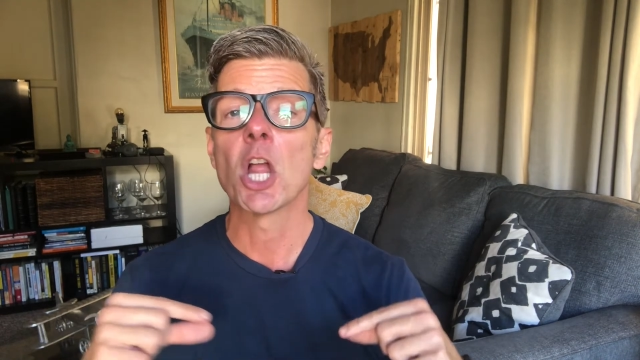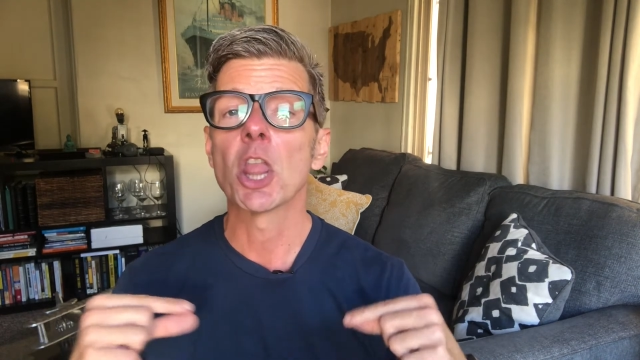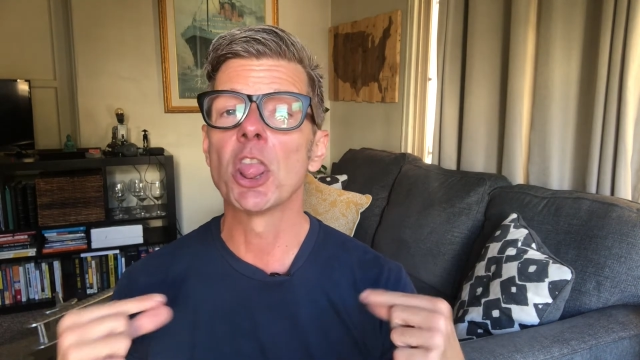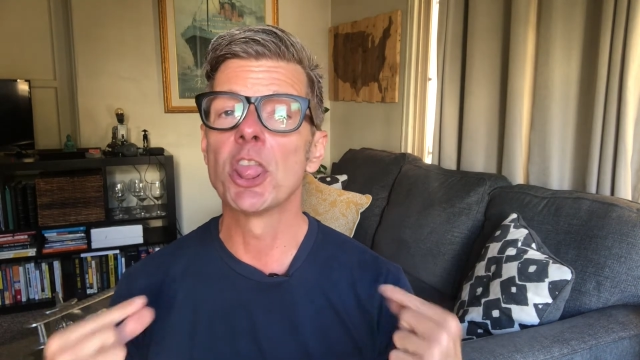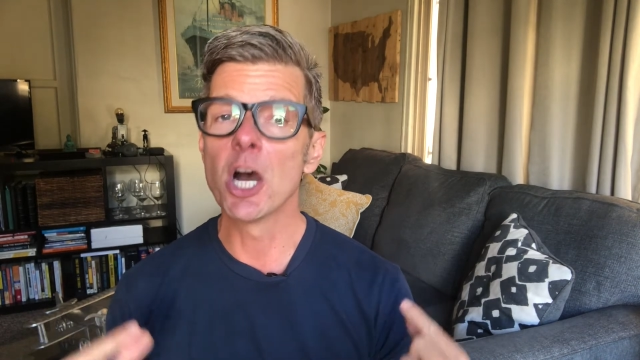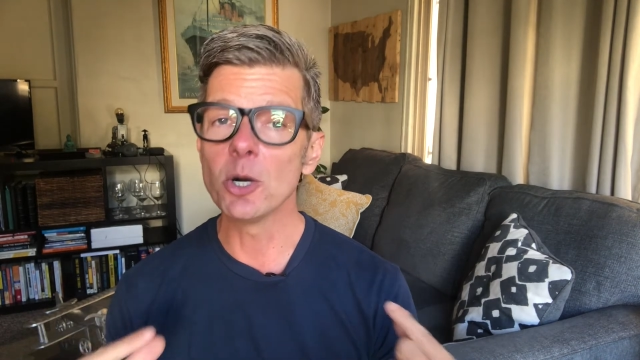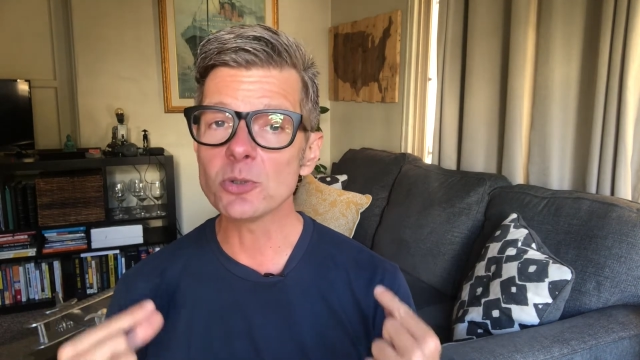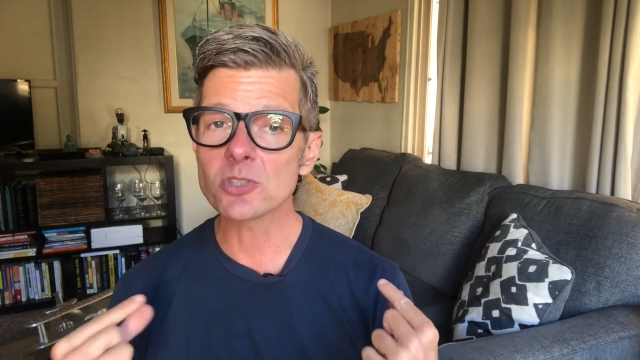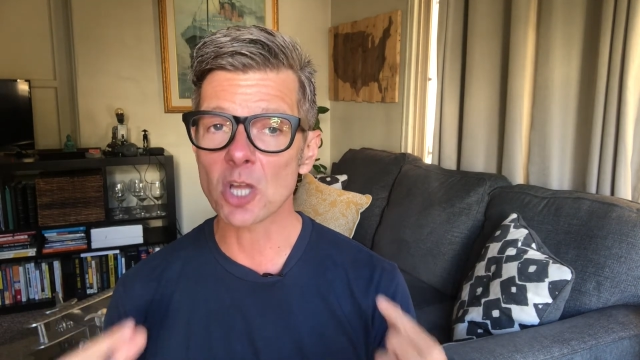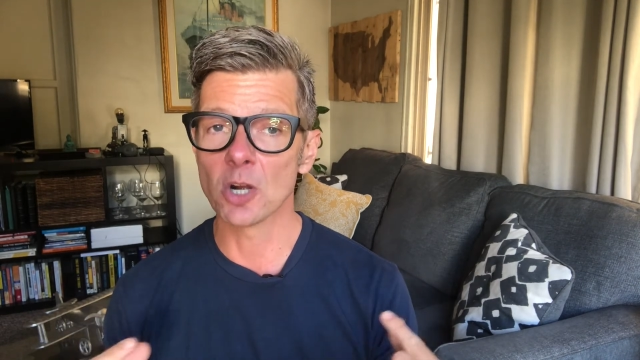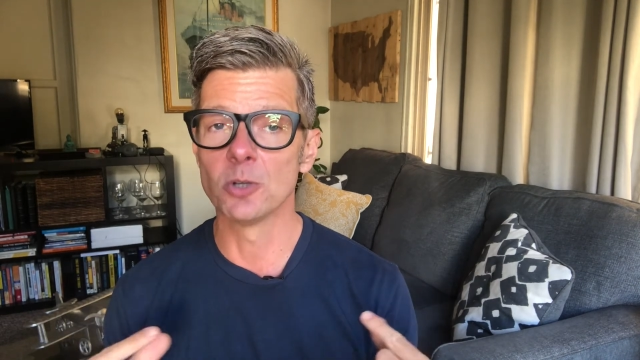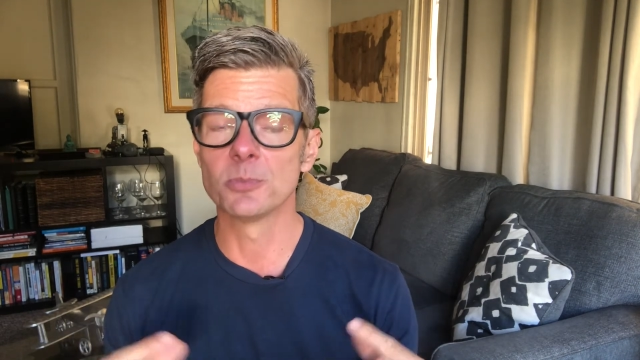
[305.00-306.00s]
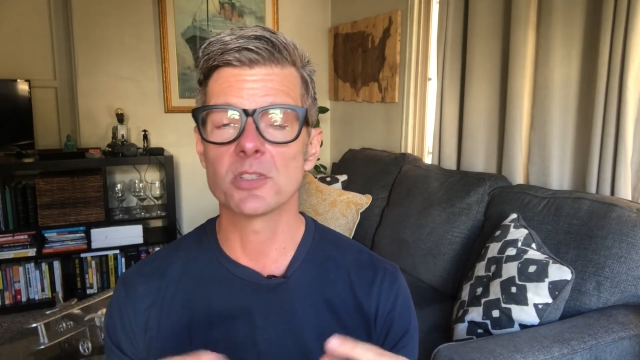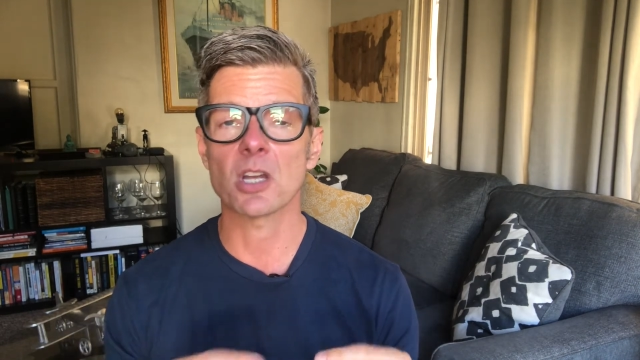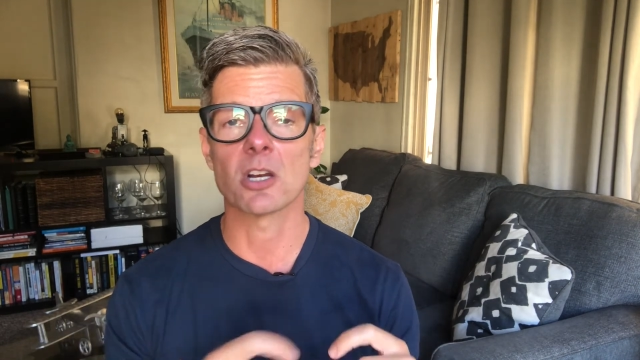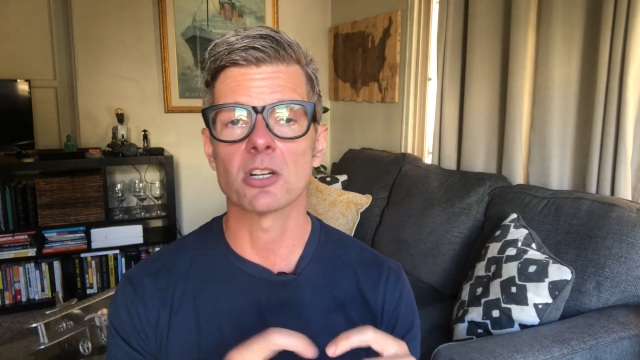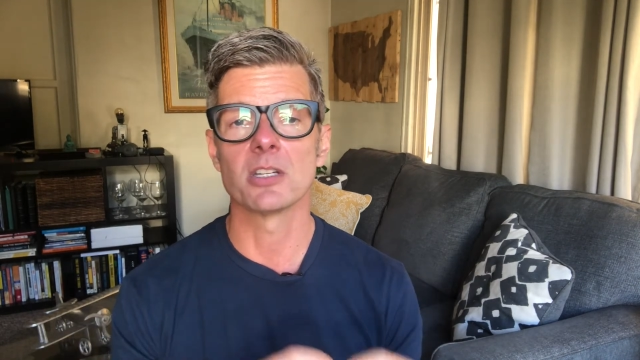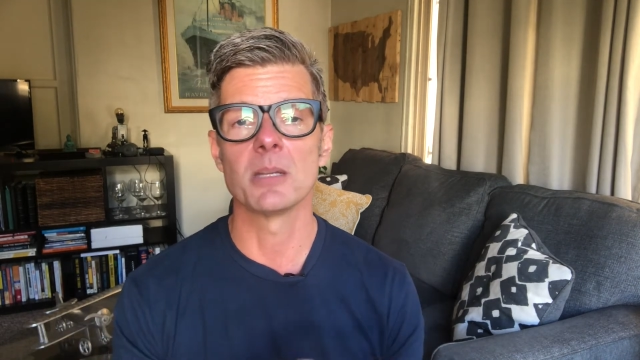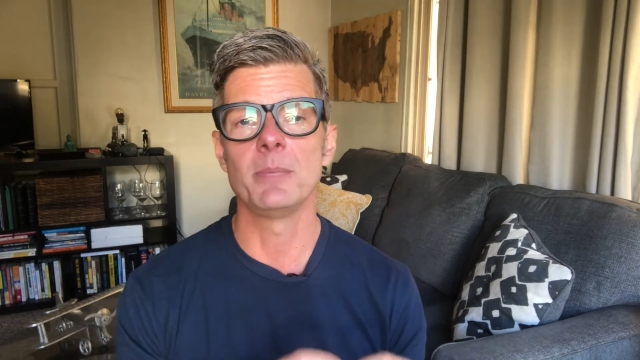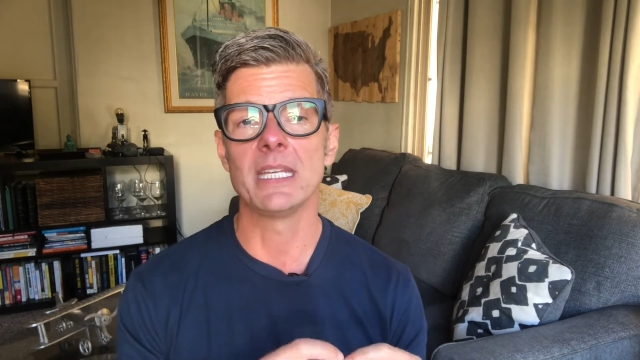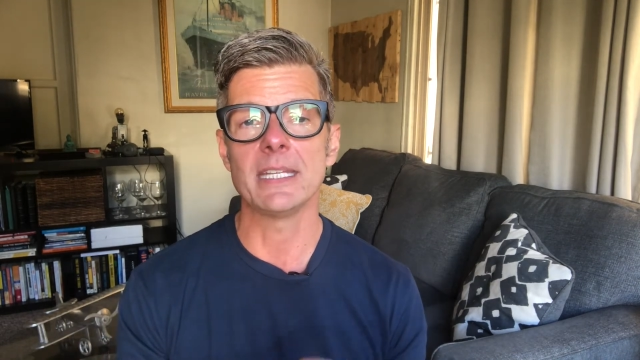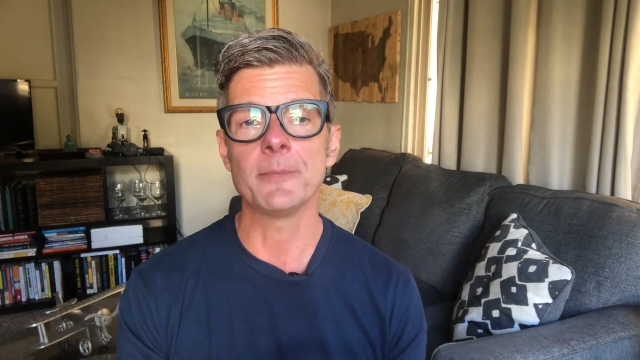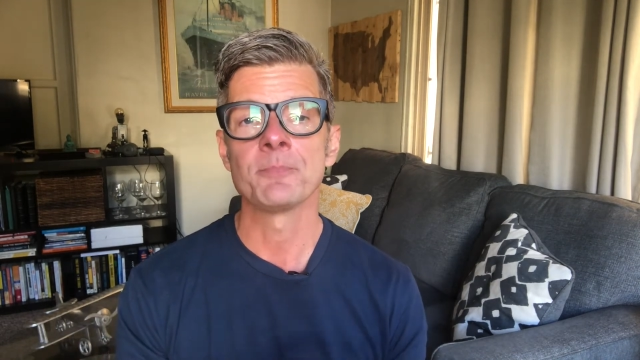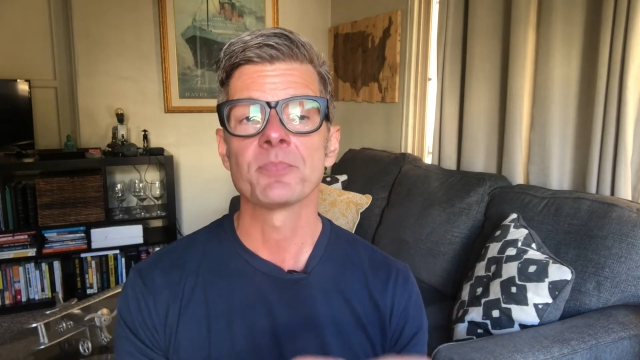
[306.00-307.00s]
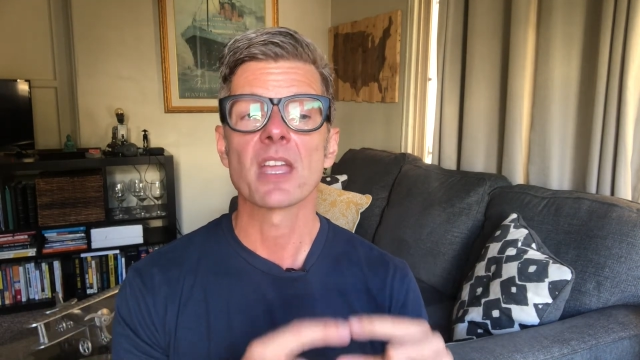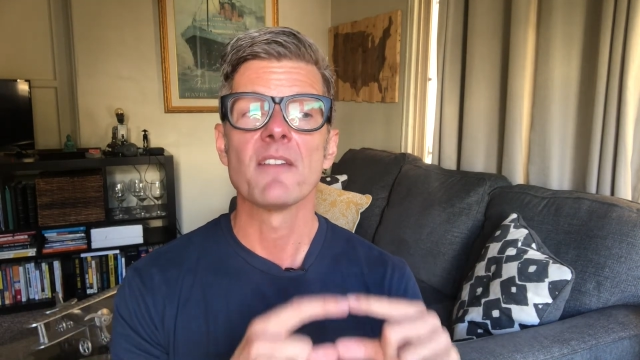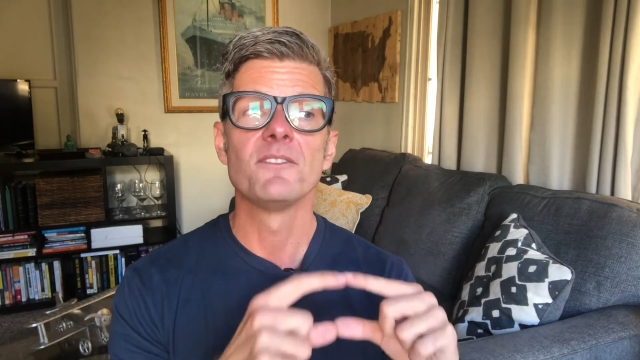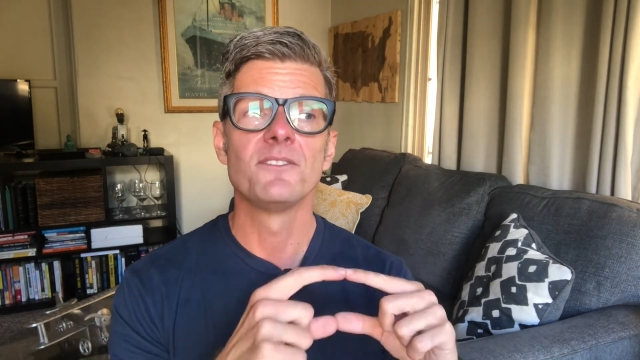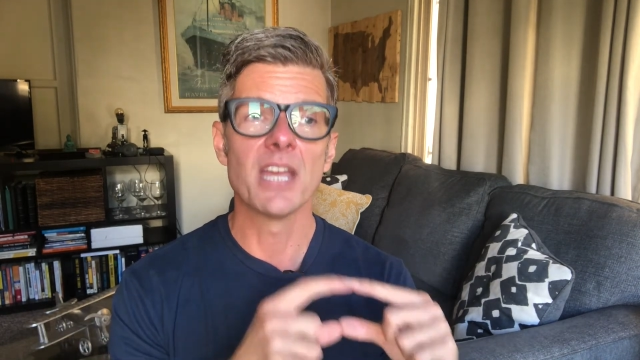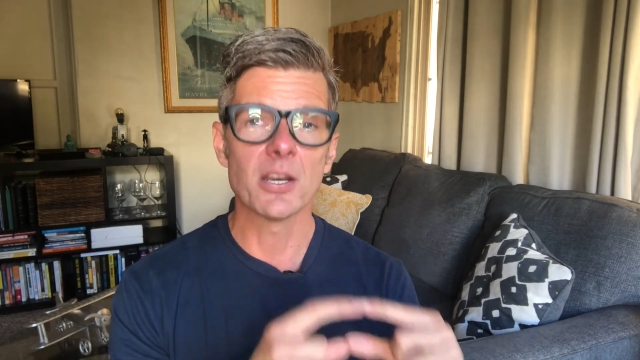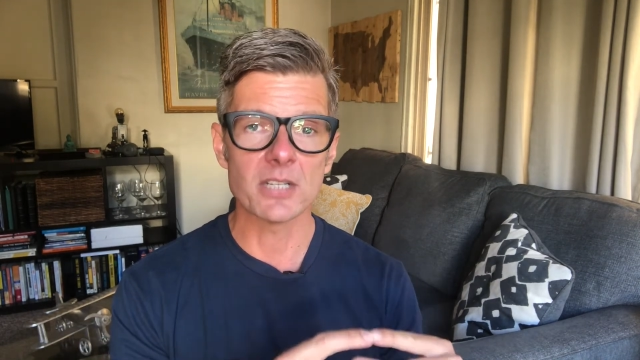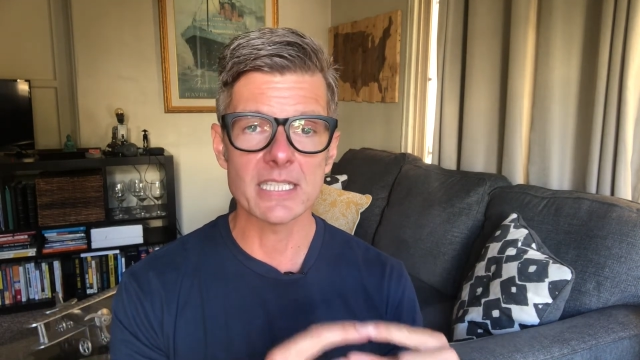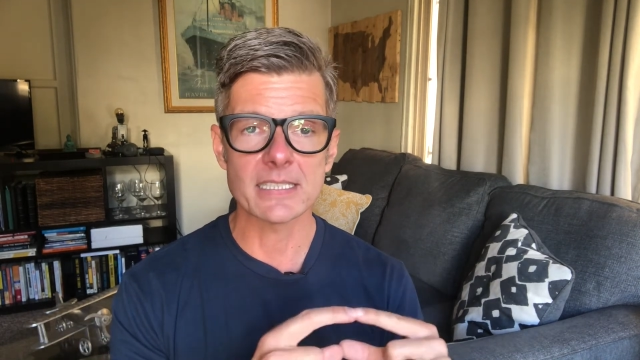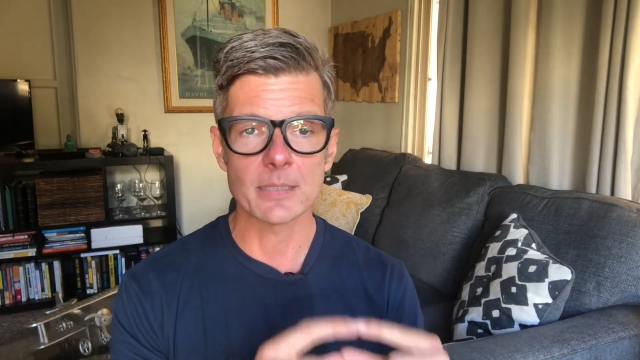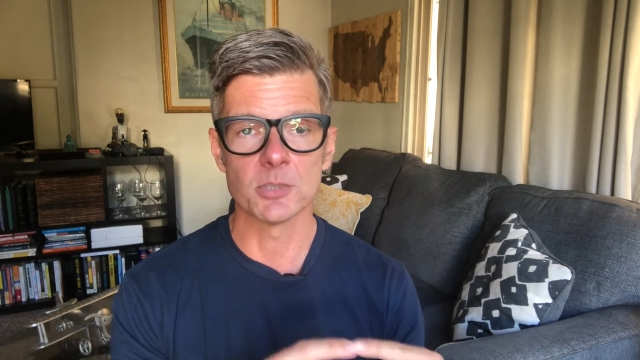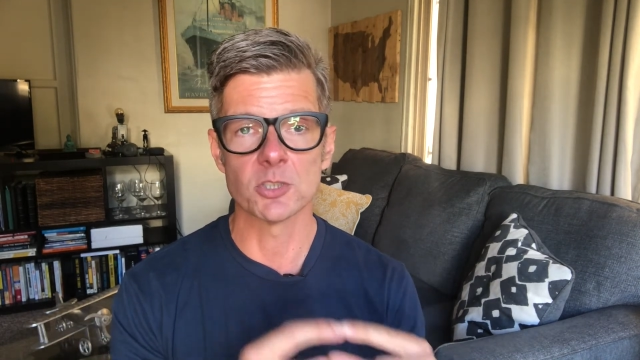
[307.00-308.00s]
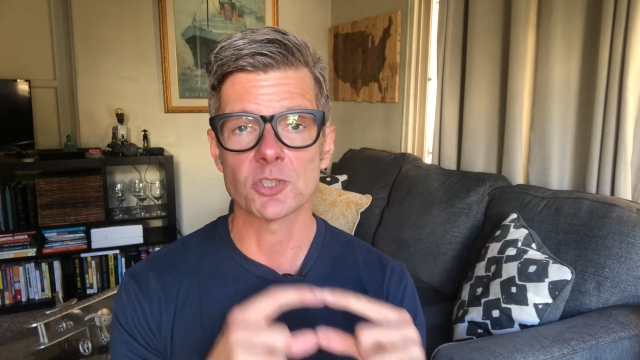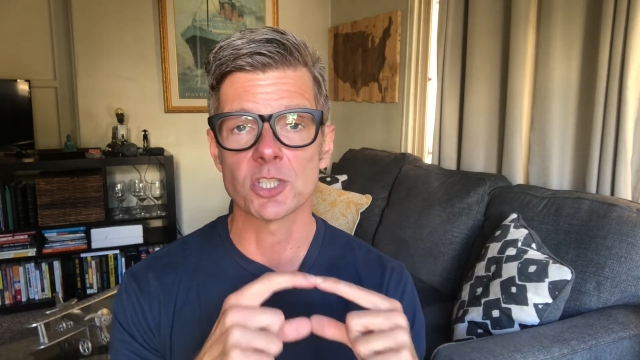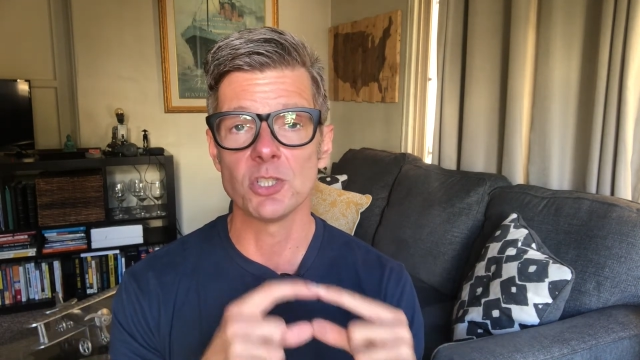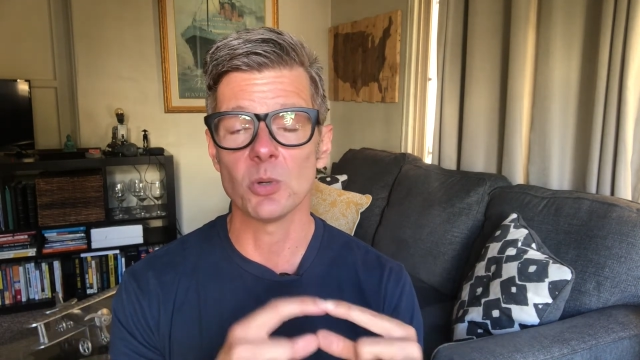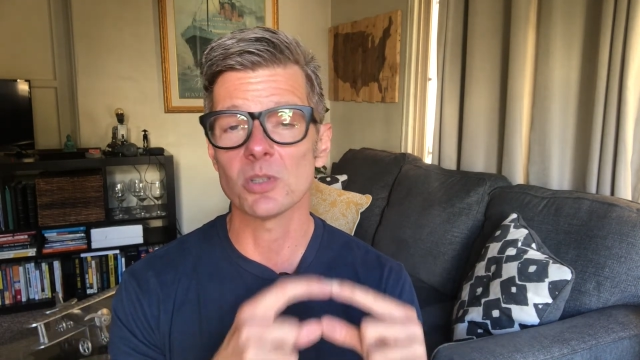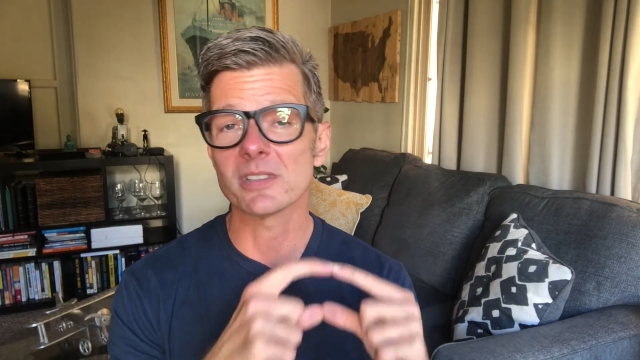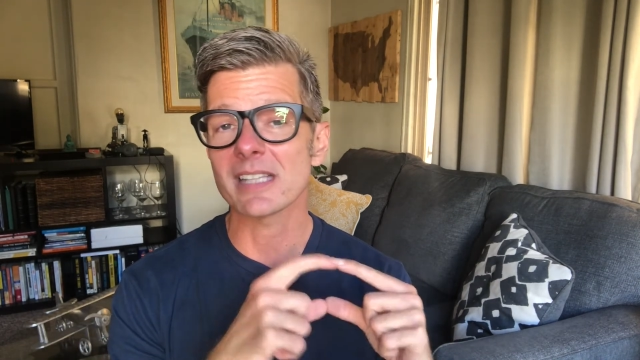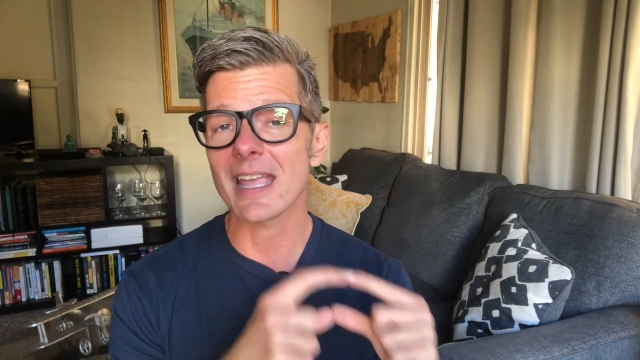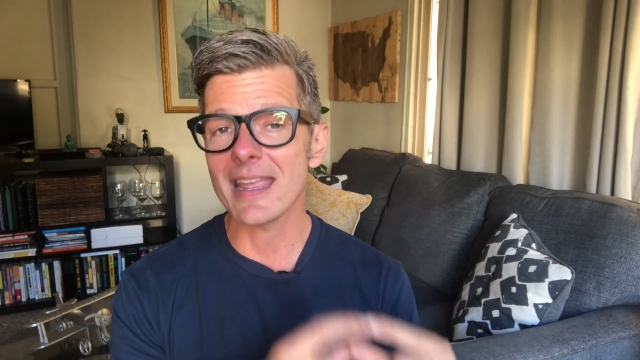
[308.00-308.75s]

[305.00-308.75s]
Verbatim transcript: those homes are going to be very similar to yours,